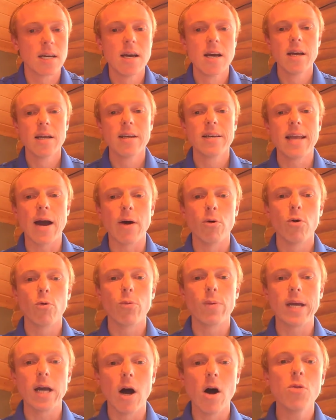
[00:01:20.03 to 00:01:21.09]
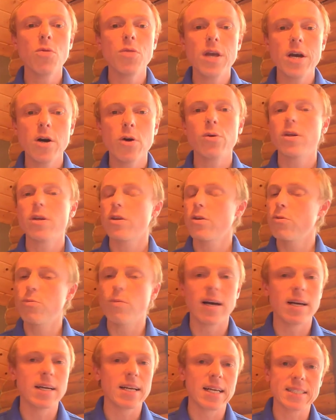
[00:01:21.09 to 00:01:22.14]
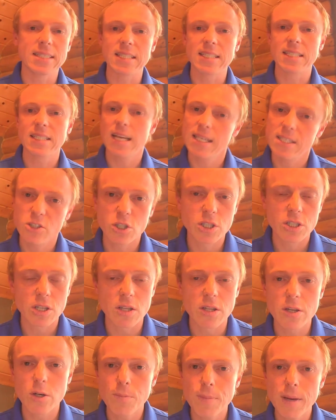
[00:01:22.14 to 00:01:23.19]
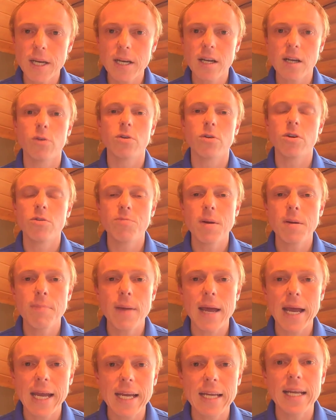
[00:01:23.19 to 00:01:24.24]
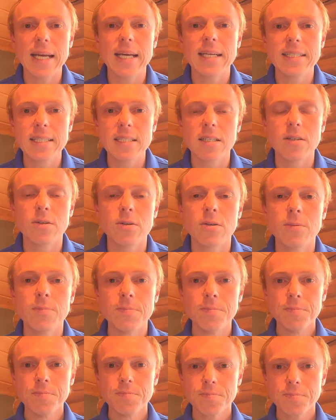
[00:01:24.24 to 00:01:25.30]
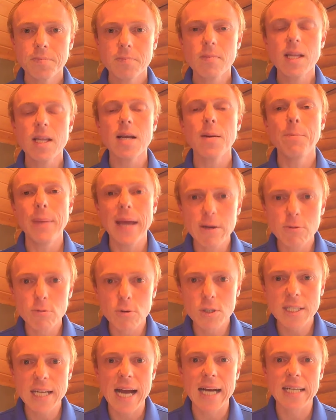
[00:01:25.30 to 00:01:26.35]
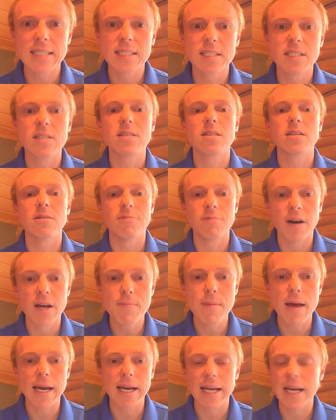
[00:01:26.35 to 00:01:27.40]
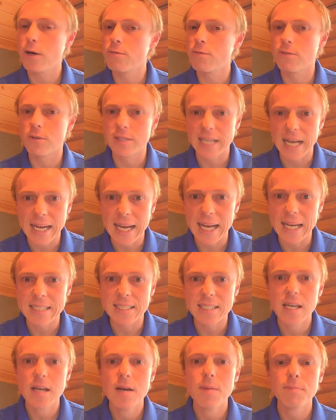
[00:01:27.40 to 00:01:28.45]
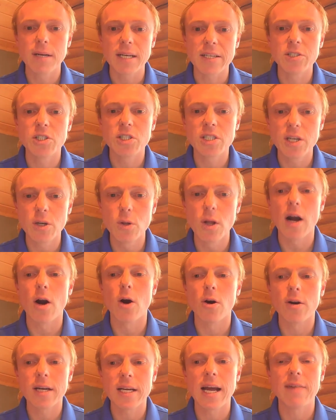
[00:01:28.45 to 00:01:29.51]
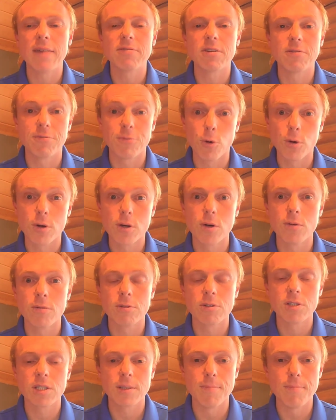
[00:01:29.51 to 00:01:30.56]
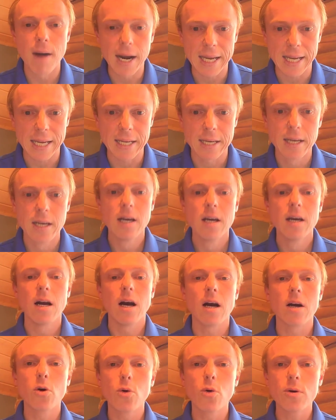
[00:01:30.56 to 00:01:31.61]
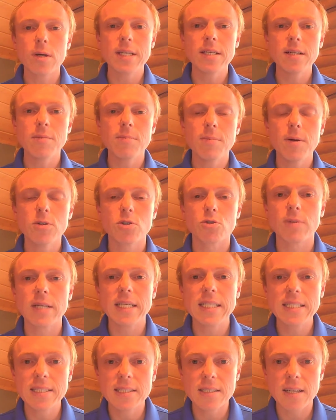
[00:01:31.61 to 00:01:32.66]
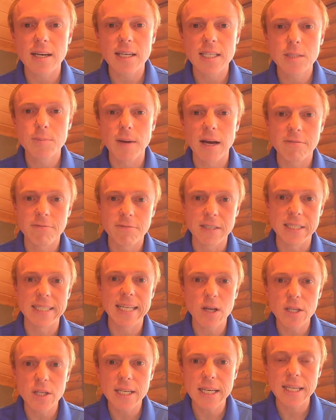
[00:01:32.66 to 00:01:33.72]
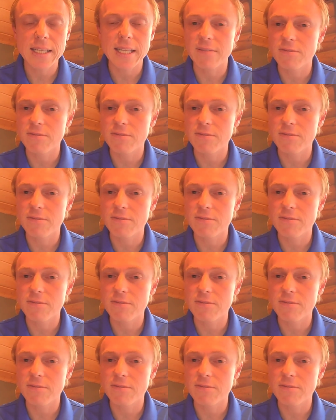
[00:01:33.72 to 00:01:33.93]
Now, we all know, as I said just a little bit ago, you've been paying into payroll taxes to fund Medicare for decades, but you still are going to have to fork over some money. According to the most recent studies by Fidelity, they